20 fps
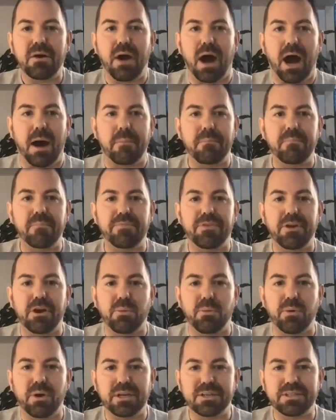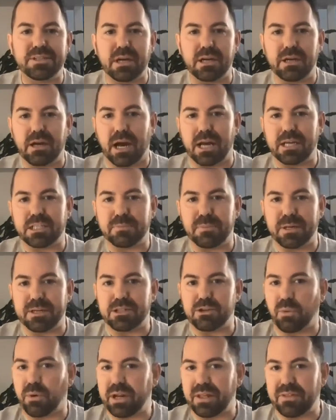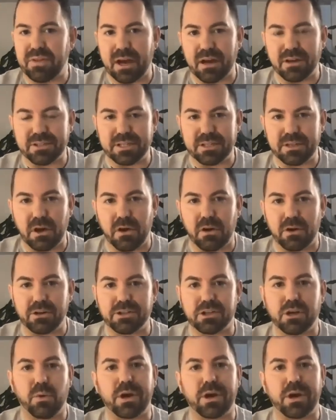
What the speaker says: I spent $20,000